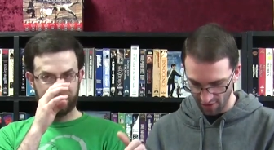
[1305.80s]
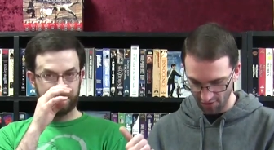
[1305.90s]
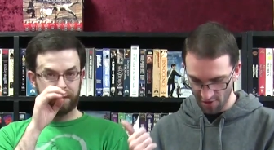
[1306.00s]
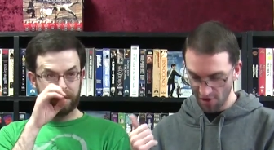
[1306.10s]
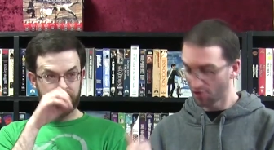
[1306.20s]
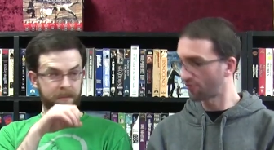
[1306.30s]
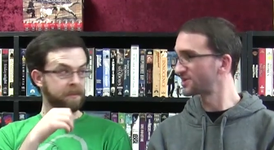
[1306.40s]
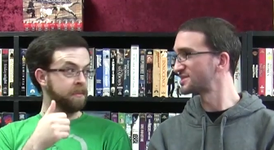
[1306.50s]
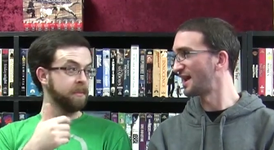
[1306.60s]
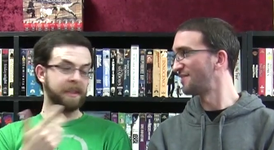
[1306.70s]
Speaker 1: know
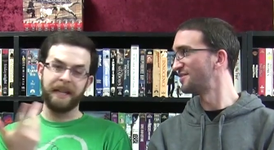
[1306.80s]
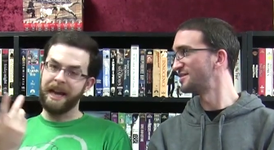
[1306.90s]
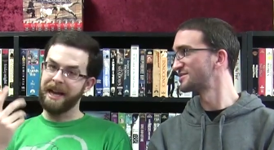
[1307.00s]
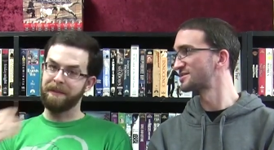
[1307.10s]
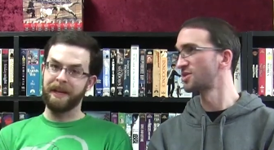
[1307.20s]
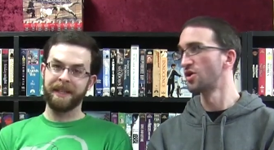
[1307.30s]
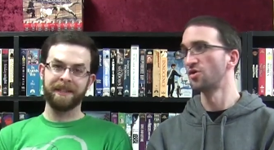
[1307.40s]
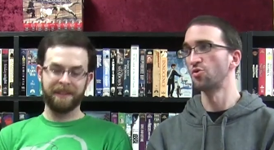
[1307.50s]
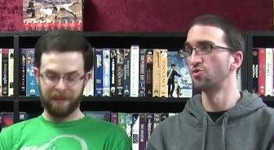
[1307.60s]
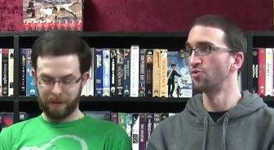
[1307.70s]
Chris Evans. Yeah,
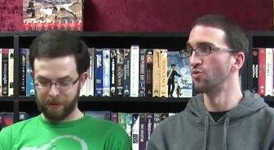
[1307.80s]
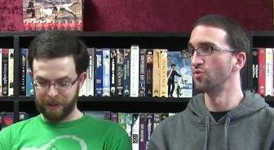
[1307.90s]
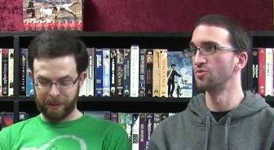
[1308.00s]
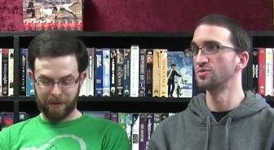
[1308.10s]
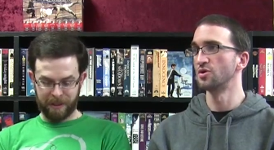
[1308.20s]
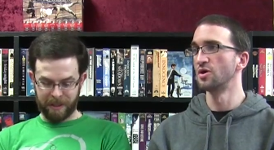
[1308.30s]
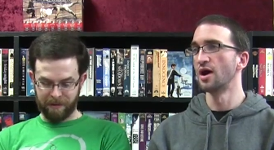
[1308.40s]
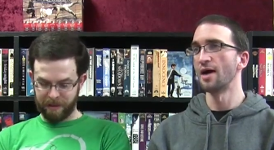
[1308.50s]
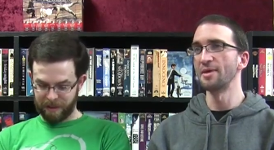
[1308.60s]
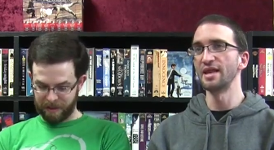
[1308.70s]
man, who, early Chris
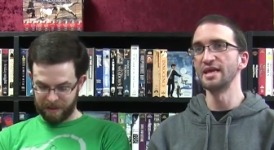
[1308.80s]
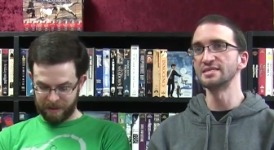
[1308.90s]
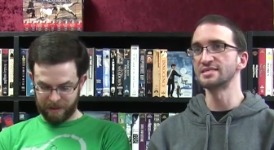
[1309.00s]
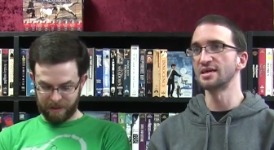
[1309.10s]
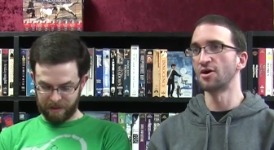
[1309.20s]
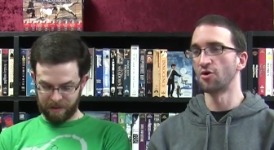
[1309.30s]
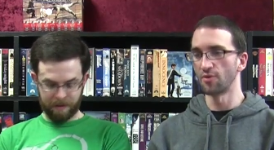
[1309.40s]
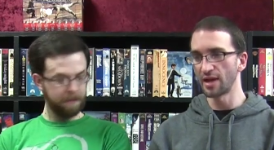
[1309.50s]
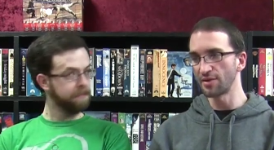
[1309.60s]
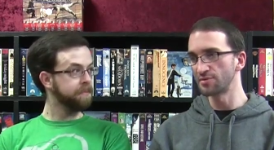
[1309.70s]
Evans. I mean, he's
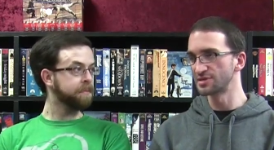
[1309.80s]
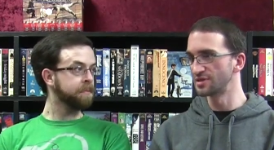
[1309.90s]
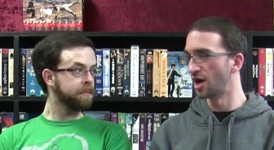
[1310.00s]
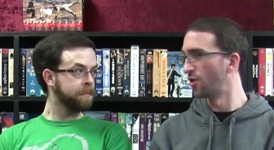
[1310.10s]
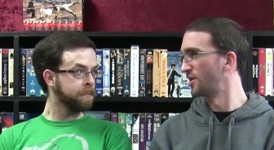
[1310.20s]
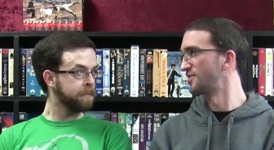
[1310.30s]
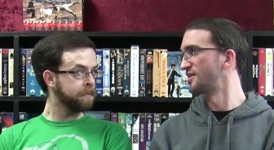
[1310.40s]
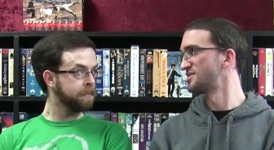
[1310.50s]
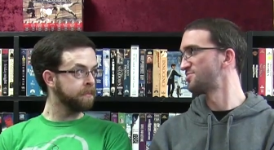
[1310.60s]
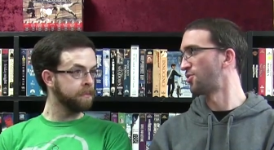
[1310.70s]
still he was known
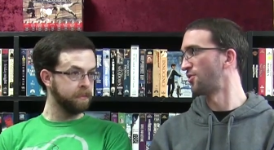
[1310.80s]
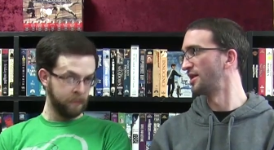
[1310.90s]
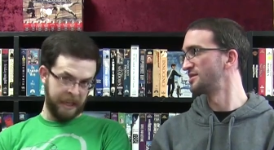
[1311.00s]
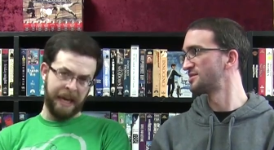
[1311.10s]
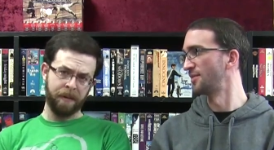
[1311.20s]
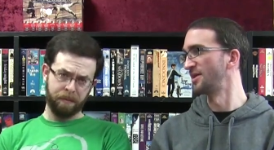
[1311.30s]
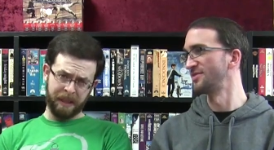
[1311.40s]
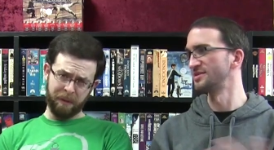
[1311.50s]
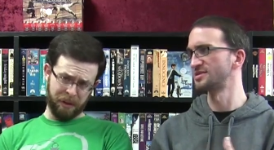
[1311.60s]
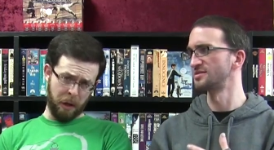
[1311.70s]
at this point. Yeah, I mean,
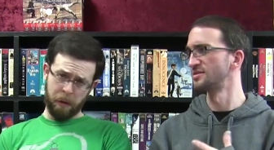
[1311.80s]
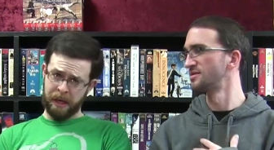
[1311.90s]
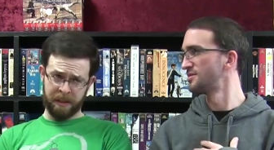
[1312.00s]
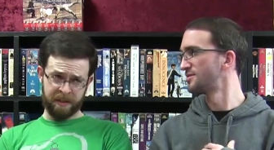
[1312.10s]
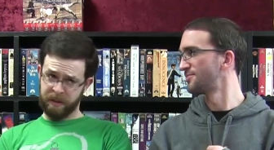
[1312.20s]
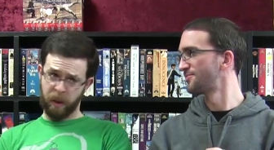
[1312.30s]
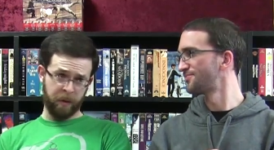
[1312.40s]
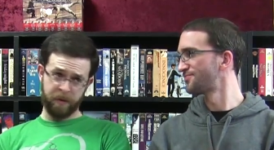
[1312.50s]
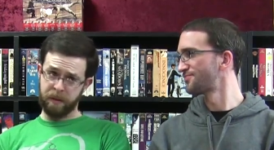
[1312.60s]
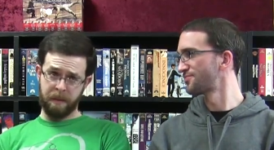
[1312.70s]
but he was
Speaker 2: known not
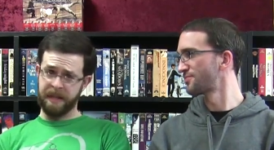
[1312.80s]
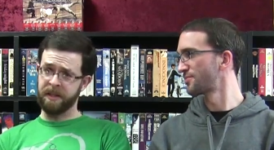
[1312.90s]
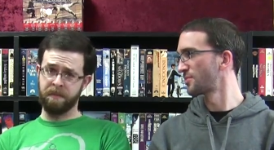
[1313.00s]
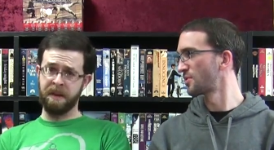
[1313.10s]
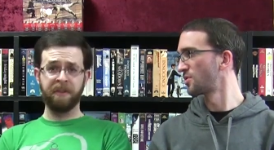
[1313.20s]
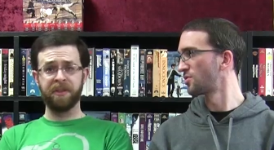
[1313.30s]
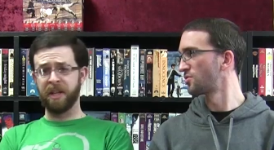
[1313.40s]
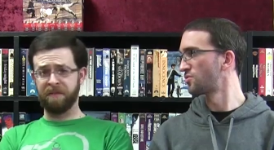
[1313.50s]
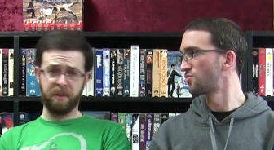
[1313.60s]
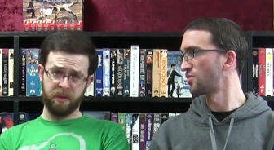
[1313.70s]
necessarily for the best, better
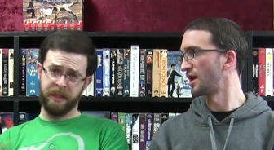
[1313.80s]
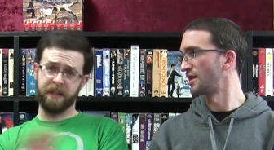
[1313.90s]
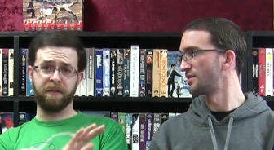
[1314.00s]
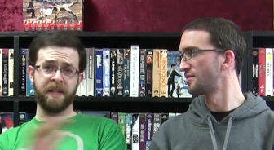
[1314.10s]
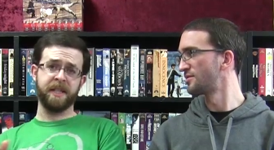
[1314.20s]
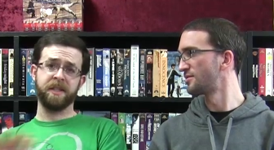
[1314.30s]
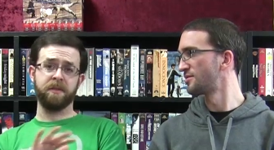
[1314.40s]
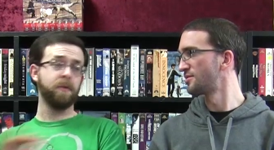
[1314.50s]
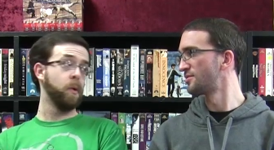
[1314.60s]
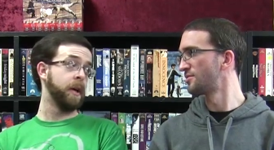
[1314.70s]
stuff. This was right. like
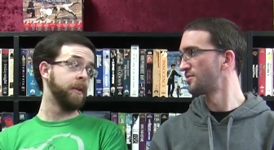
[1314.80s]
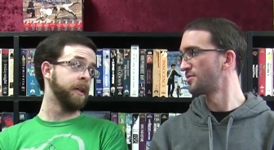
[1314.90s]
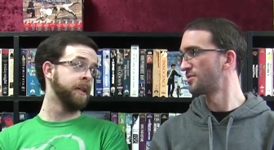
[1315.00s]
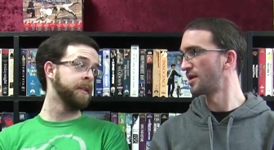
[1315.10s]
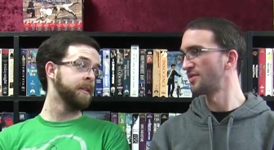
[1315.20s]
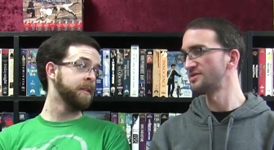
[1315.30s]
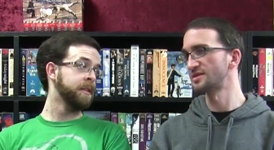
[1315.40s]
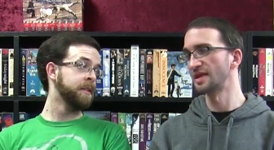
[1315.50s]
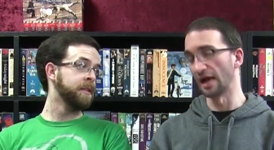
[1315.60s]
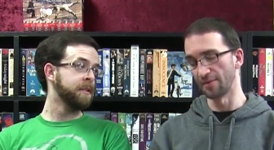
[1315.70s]
Fantastic Four era.
Speaker 1: And
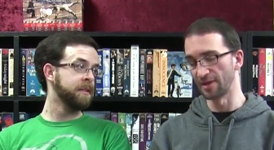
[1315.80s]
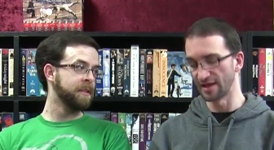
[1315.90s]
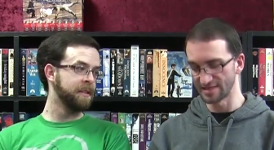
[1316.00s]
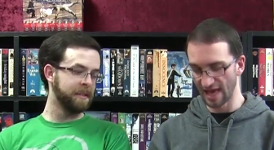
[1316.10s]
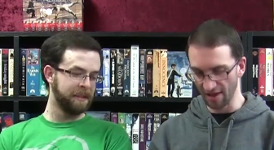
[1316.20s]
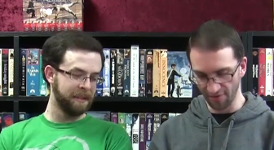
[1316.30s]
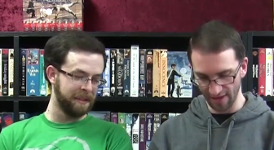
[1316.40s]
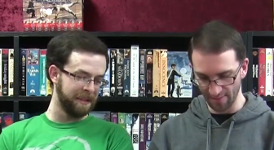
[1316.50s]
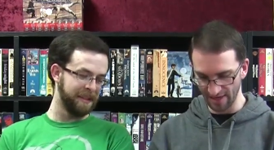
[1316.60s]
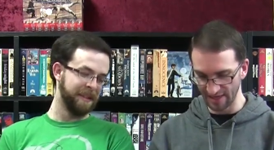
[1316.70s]
this, yeah, I mean,
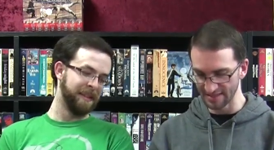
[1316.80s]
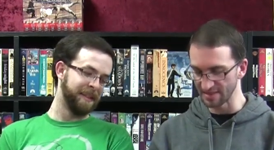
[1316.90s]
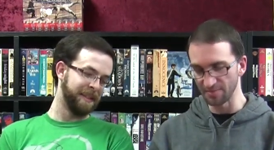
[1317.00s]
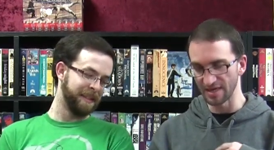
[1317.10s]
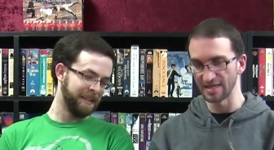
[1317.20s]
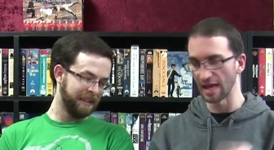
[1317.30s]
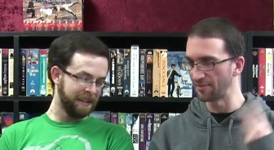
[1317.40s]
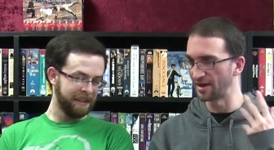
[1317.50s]
exactly. I mean, he's but he, I